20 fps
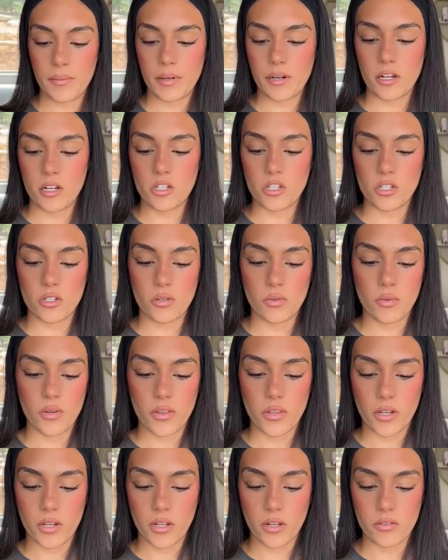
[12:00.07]
gonna do
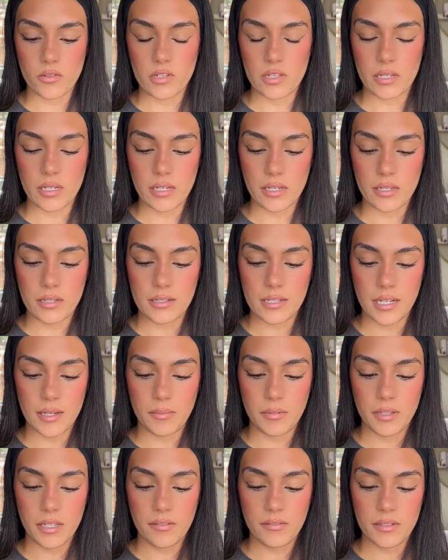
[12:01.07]
the Kosas. I
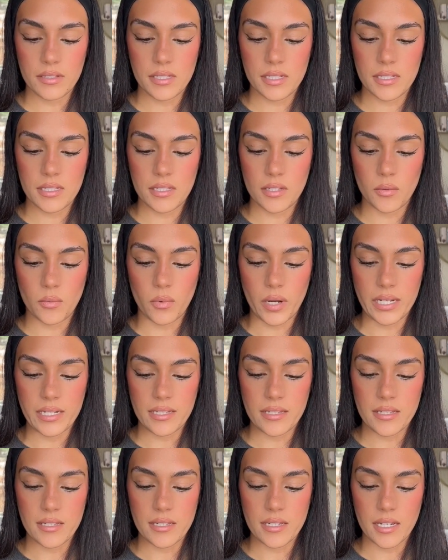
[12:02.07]
believe this is the Wet
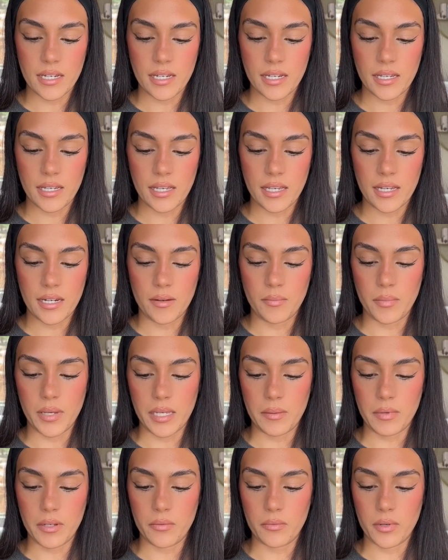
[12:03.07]
Stick in Baby